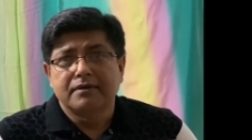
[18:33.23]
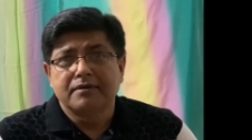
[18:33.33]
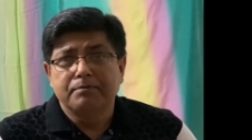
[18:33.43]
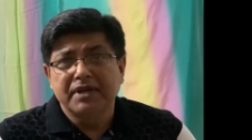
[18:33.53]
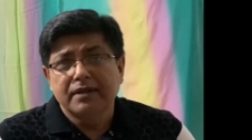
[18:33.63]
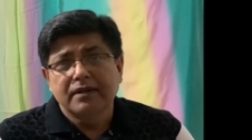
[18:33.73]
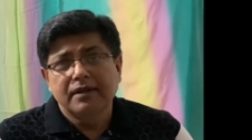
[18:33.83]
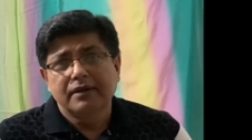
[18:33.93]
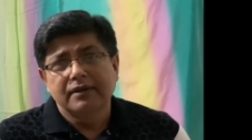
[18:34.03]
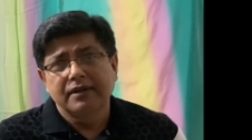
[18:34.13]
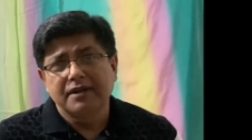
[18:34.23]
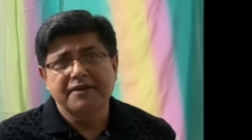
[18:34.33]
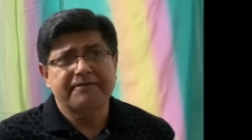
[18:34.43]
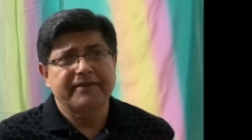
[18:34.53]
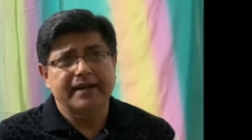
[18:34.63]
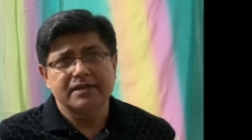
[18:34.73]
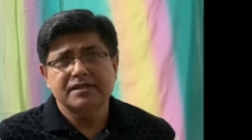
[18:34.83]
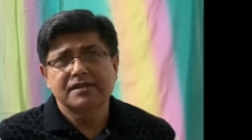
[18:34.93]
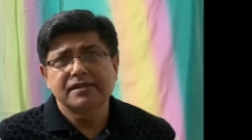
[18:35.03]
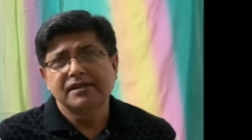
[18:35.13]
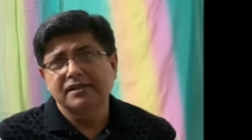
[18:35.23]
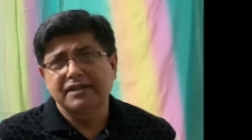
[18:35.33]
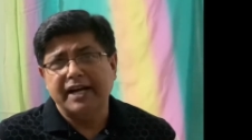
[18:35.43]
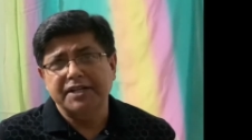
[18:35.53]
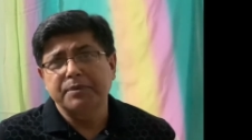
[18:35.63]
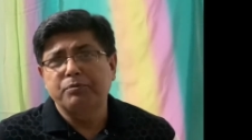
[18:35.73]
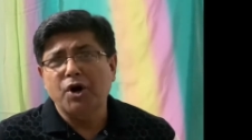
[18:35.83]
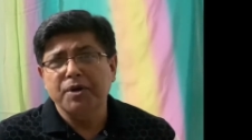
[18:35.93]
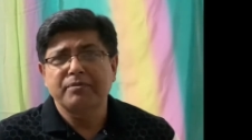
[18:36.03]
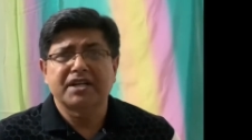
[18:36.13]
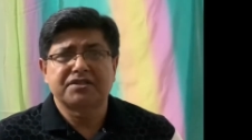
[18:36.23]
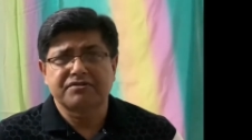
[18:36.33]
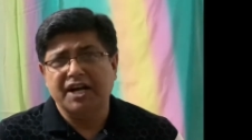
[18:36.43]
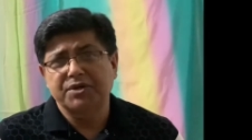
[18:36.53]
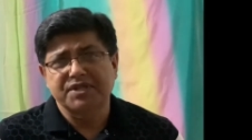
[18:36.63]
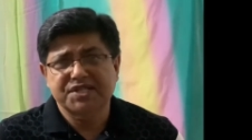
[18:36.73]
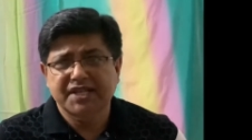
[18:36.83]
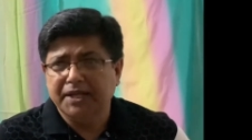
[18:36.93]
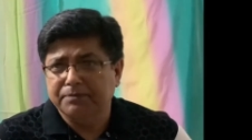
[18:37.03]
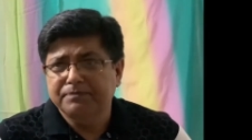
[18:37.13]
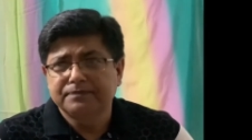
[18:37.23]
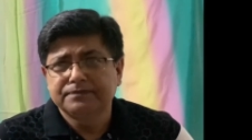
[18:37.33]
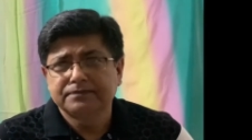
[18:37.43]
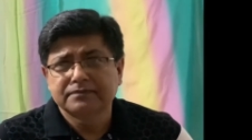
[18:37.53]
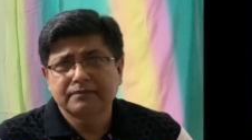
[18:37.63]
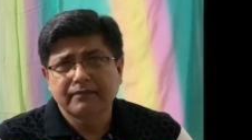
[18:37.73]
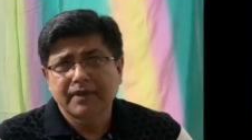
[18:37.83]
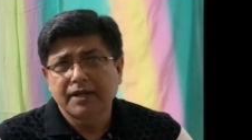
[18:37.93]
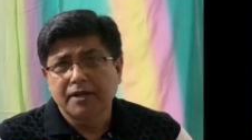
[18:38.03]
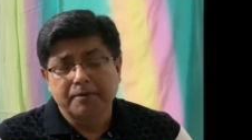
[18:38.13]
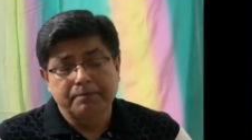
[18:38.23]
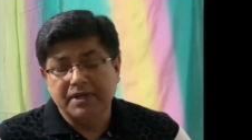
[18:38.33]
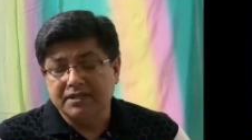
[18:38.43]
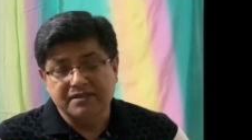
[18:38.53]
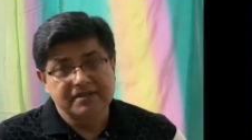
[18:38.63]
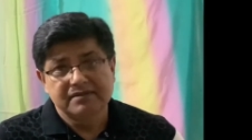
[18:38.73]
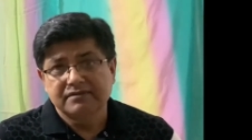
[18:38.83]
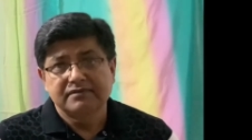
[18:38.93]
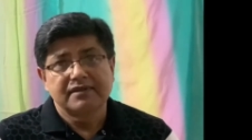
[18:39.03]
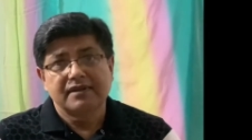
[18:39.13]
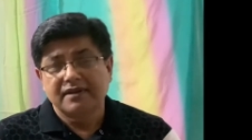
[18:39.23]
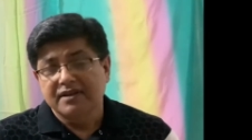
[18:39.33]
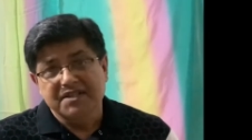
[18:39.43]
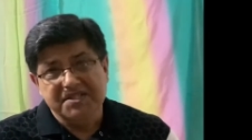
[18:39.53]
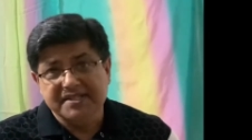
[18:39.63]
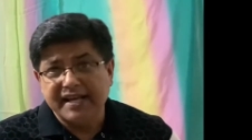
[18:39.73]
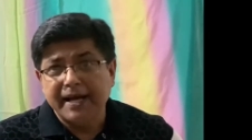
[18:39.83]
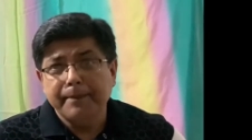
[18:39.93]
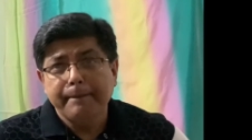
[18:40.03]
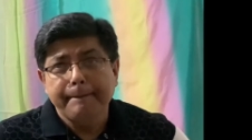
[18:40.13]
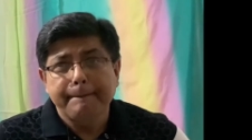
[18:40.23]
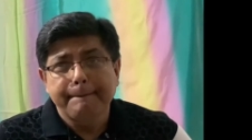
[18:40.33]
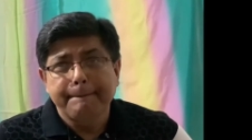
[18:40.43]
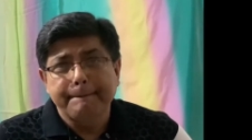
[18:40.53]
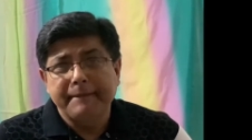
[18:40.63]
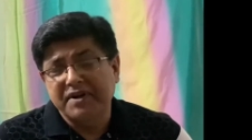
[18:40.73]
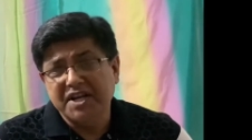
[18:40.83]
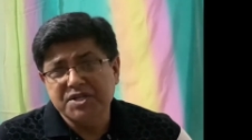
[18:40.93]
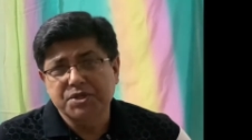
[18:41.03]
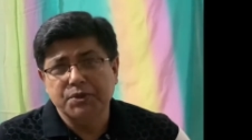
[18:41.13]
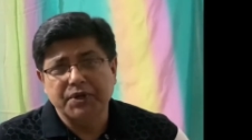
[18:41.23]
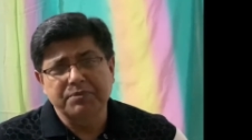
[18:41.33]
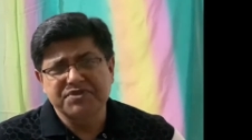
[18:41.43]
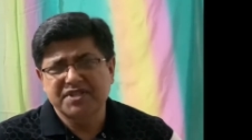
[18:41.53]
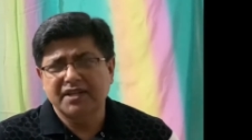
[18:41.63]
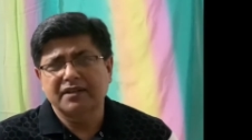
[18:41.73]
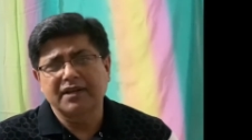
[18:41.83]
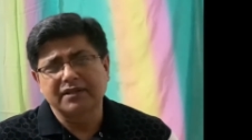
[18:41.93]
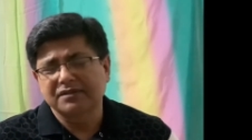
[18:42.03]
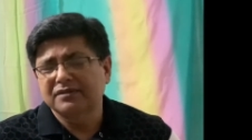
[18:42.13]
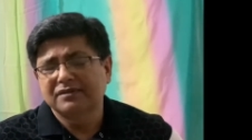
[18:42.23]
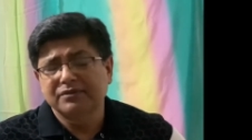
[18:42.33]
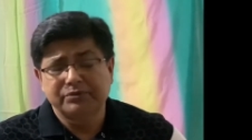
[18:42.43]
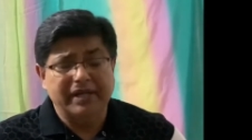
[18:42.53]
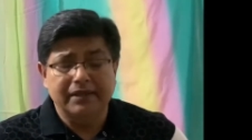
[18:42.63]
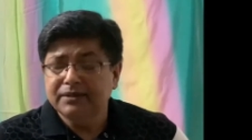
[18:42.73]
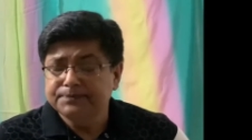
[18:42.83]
Bill, he felt that the boy might try to escape. But Sam reassured him, saying that, well,